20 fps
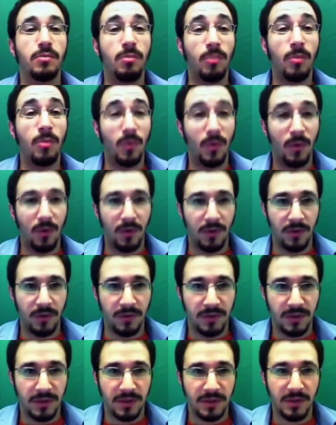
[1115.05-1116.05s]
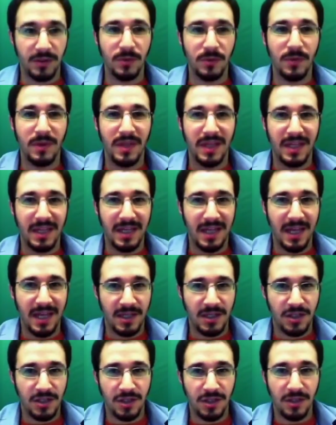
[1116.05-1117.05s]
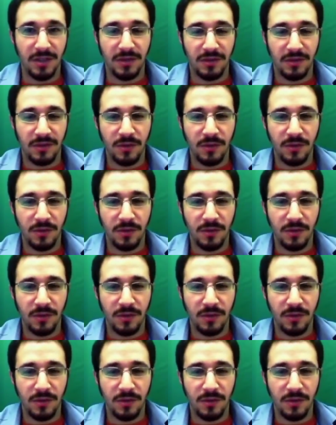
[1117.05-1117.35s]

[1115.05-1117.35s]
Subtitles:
more to the connection,